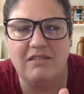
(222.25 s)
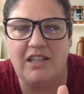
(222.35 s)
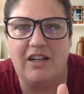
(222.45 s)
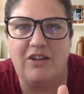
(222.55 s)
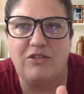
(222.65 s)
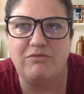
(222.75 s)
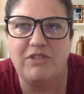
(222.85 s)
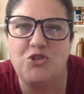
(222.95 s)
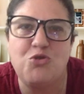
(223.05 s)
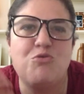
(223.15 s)

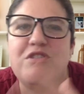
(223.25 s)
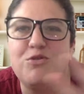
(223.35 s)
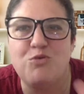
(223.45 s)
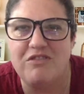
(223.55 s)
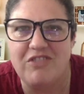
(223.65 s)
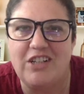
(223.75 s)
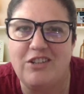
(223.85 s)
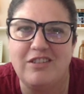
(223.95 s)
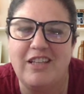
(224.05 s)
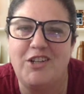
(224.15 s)
the truth is
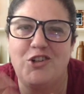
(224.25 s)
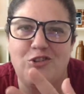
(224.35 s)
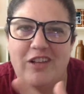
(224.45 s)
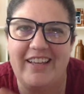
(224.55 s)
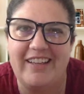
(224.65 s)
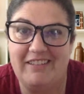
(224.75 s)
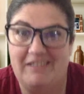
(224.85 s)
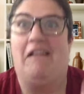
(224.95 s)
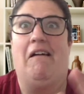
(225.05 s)
revealed, that you're like,